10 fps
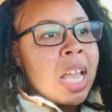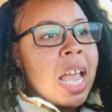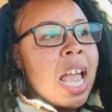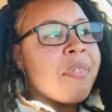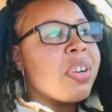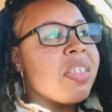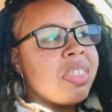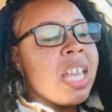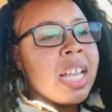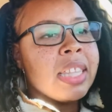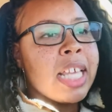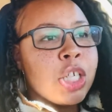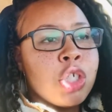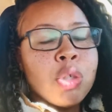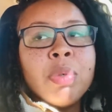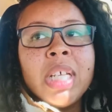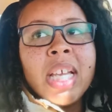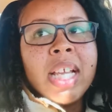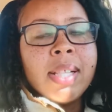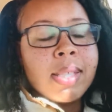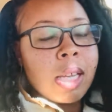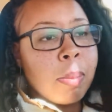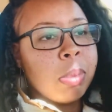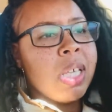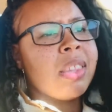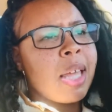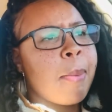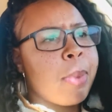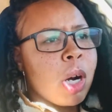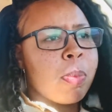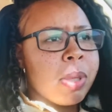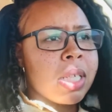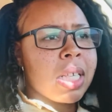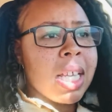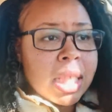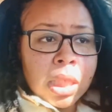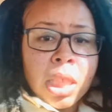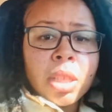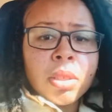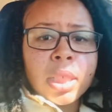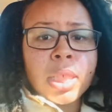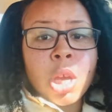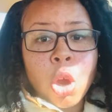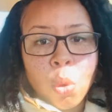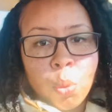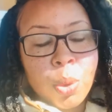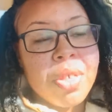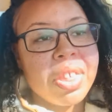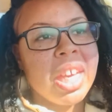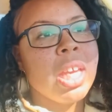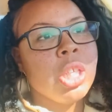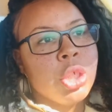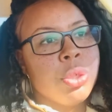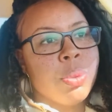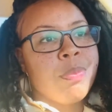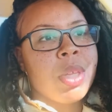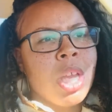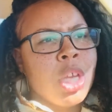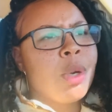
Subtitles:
everything that you need to complete that purpose is literally within you.